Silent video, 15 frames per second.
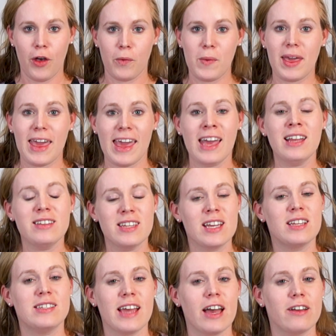We can't
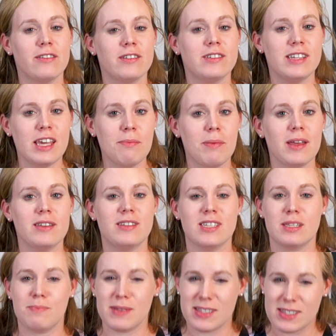dig down deep into
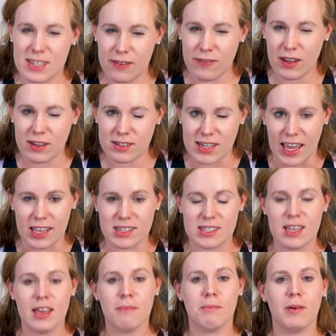specific dates,